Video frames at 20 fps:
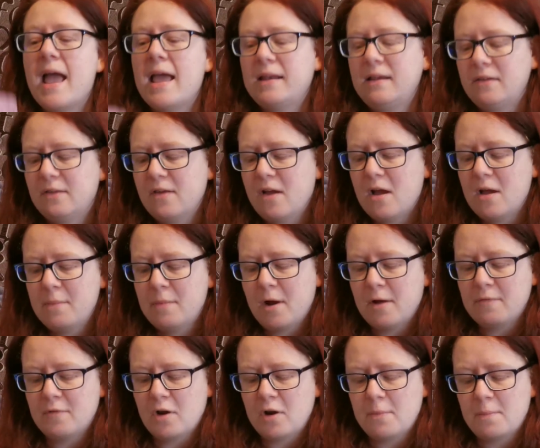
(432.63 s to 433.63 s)
Anytime
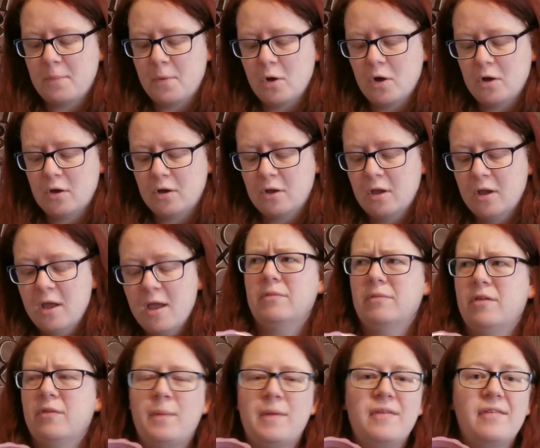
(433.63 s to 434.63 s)
I've got a book
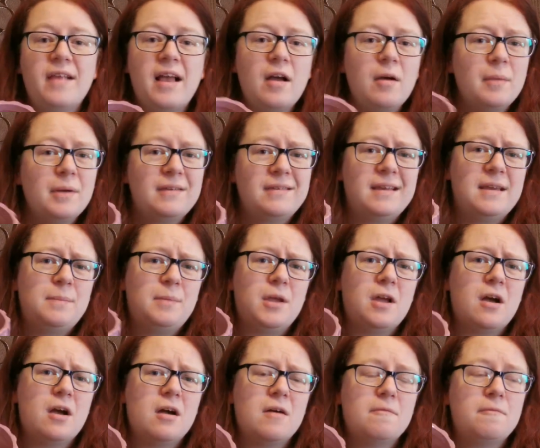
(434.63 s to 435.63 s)
that's been sat on my
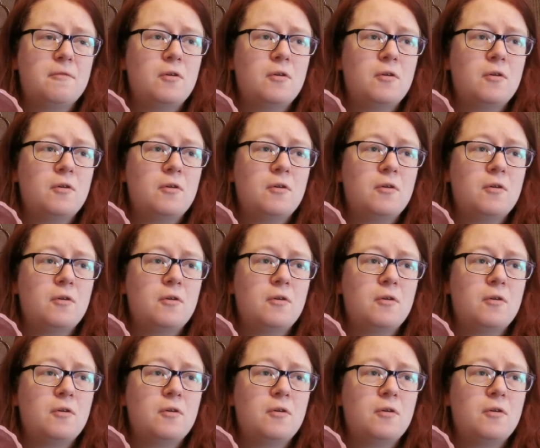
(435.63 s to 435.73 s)
TBR